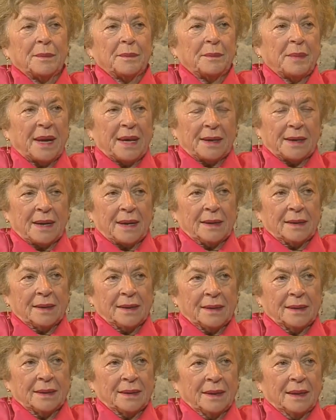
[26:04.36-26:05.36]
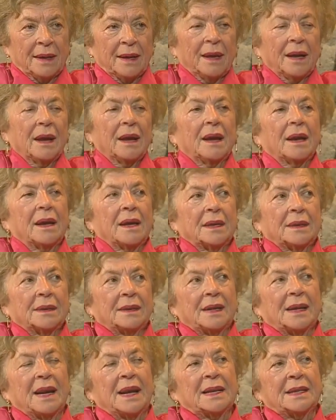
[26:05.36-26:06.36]
barrack. And
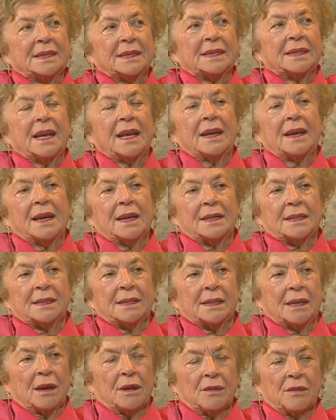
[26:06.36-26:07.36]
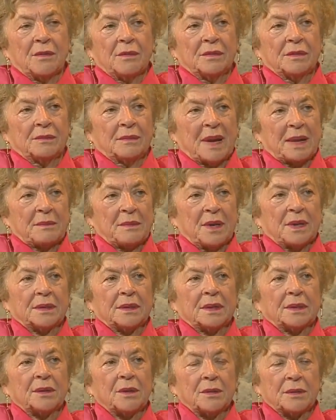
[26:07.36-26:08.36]
the next day, I saw my
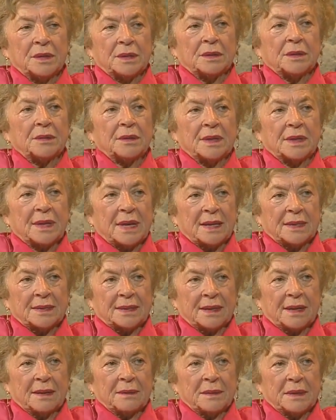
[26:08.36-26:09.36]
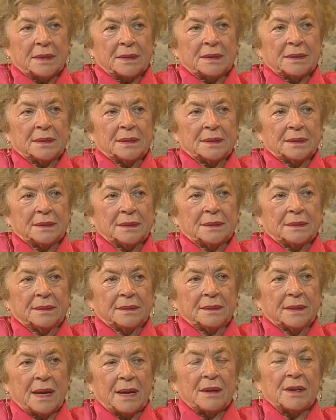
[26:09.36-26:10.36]
mother going to the gas chambers.
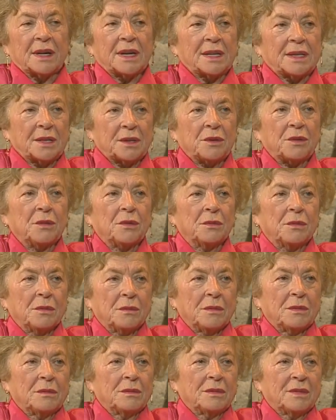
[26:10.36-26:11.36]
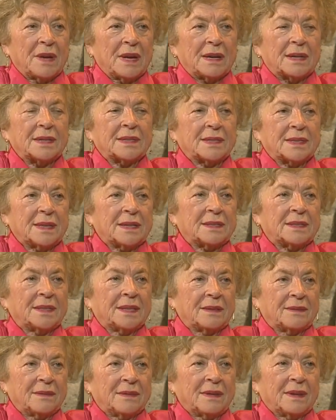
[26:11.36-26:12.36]
I already knew where it is
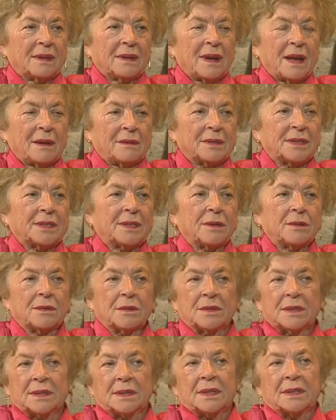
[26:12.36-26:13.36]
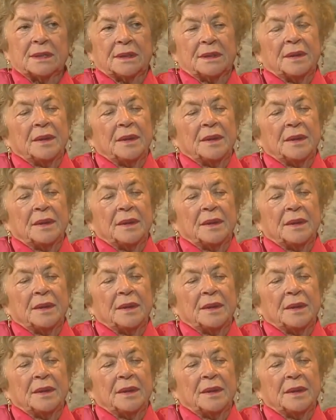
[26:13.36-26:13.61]
and how it looks.